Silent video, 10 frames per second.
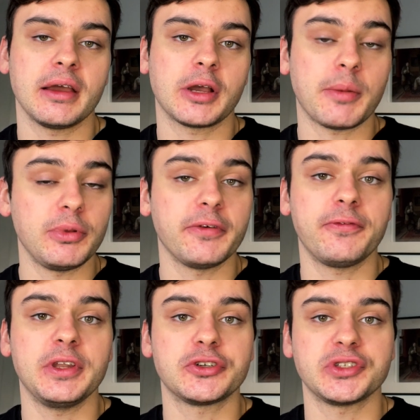Couple
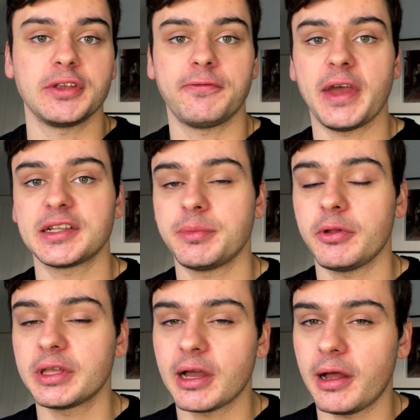of interesting facts
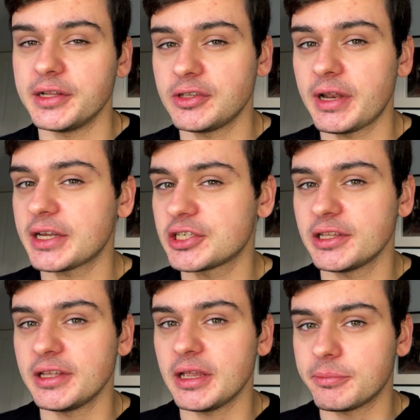about the car. It's not
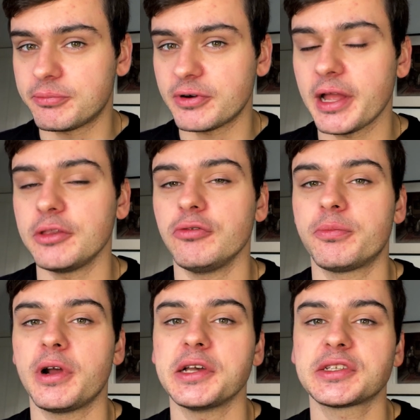actually a brand new
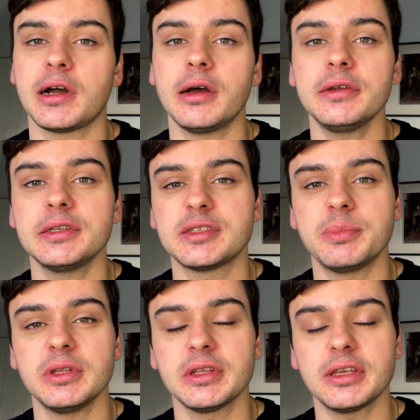prize car. It's
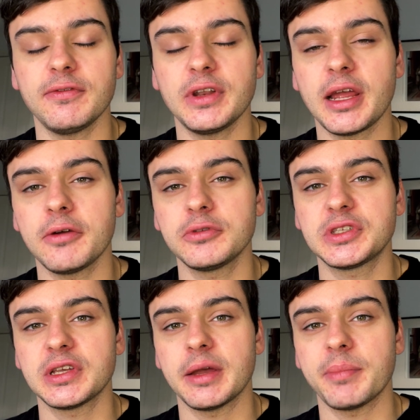been given
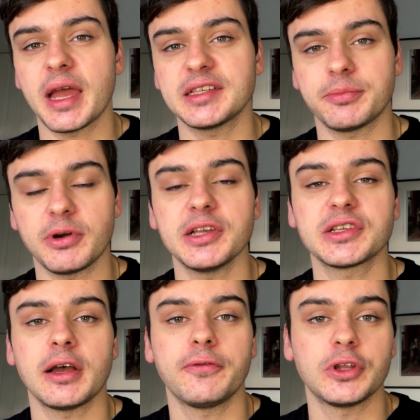out as a prize
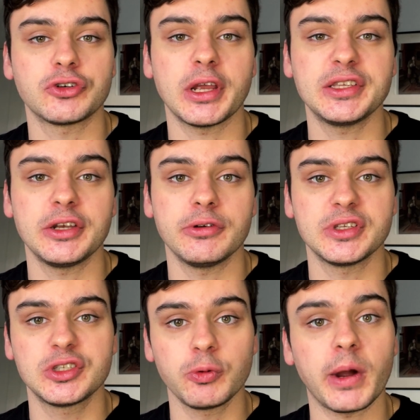car for the
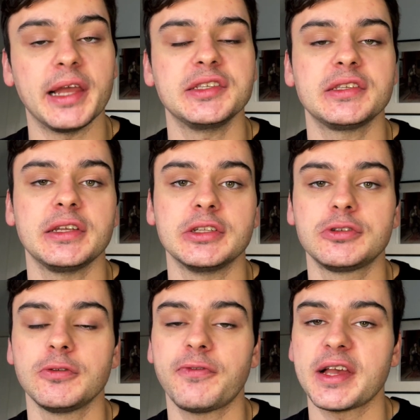Tri-Series twice, in
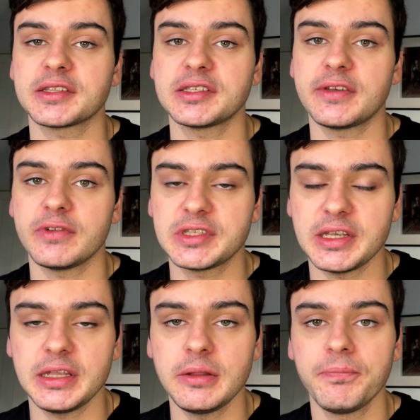
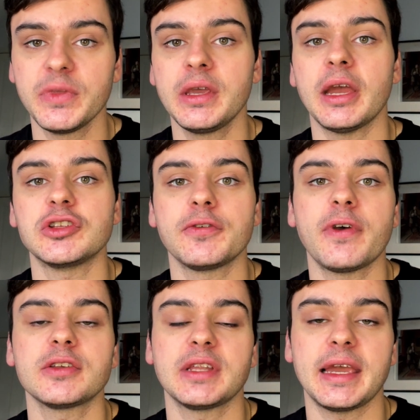2017 and
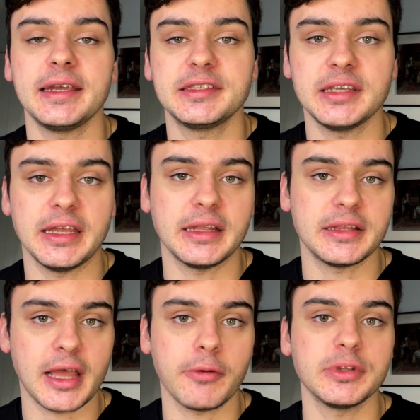2018, and
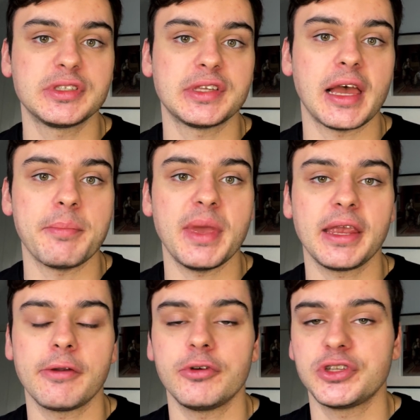now it's
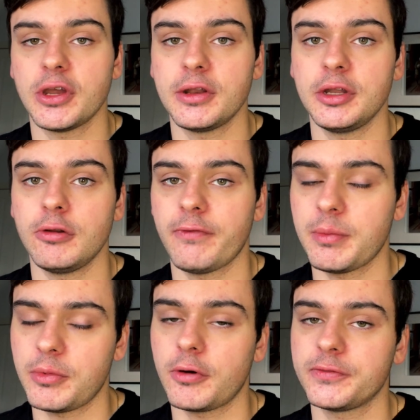making a return in
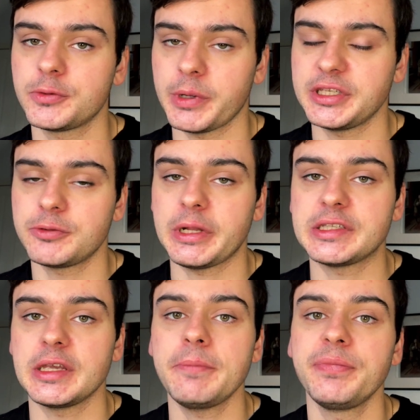November of
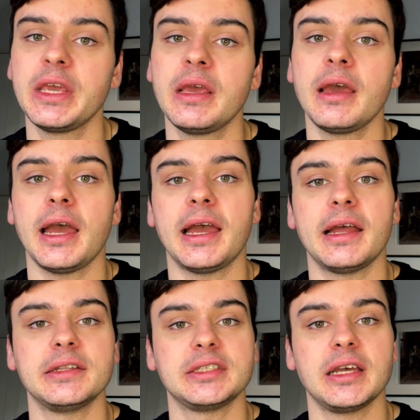2020.
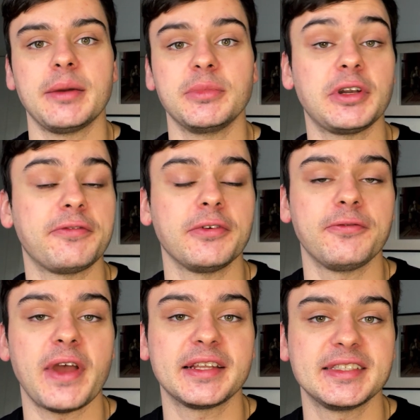And another fun
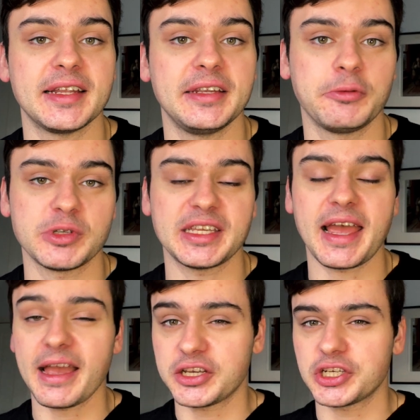fact is that it was
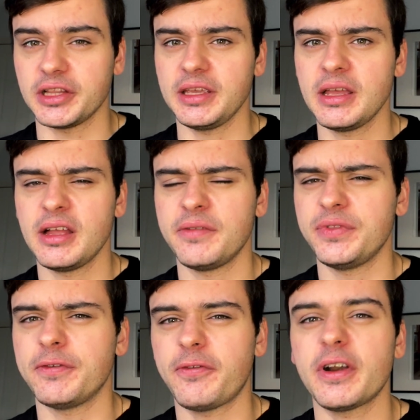actually
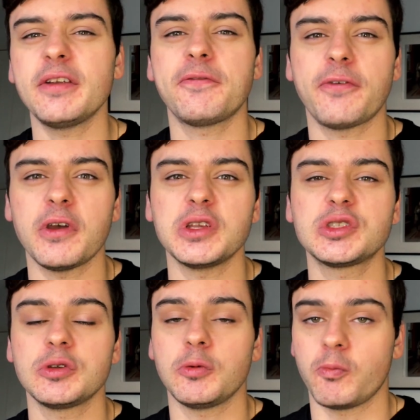the very
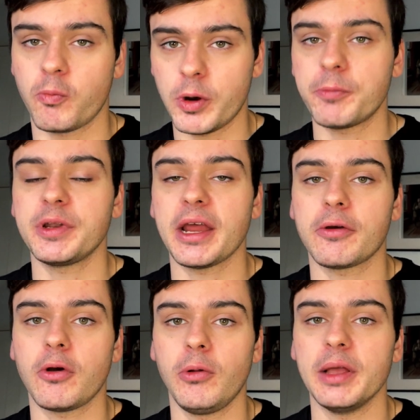first, what we now
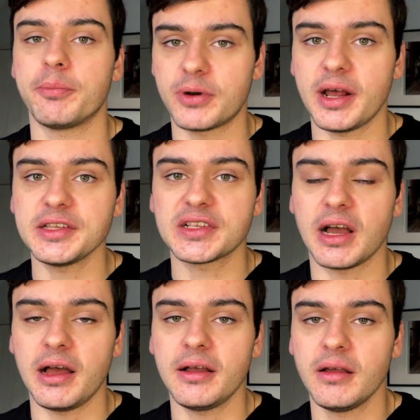call a prize
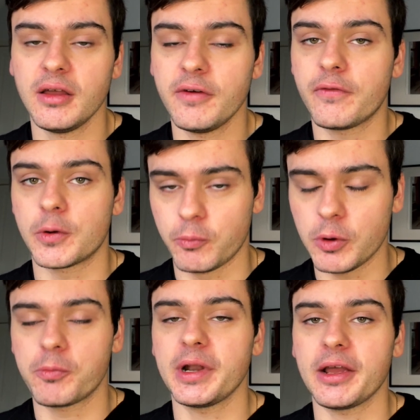car, for
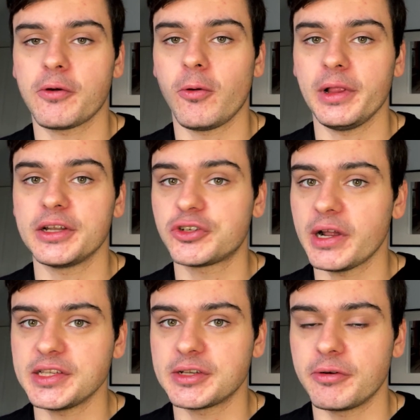what we now call a
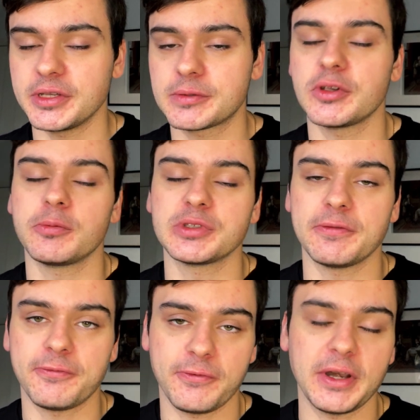Tri-Series. So it was the
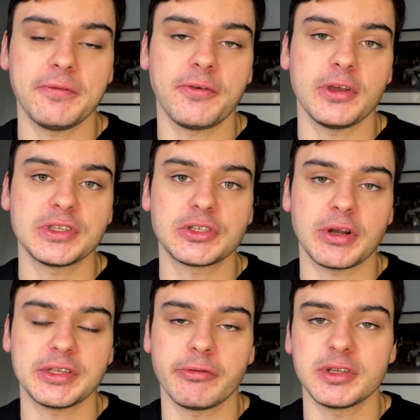very first
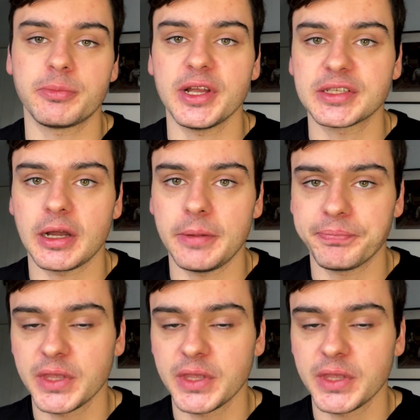Tri-Series prize car.